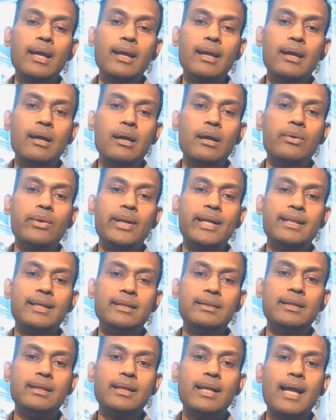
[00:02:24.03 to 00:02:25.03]
rather
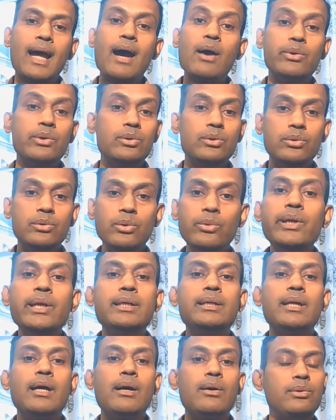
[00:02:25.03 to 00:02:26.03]
than how you do
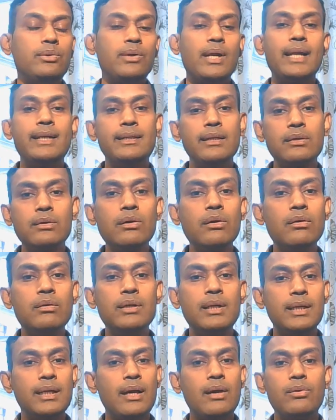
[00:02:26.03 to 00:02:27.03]
it, how you write a
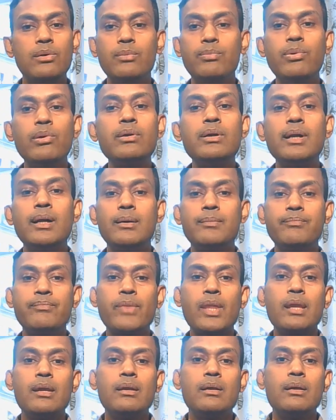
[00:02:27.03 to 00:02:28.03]
code, and how you program.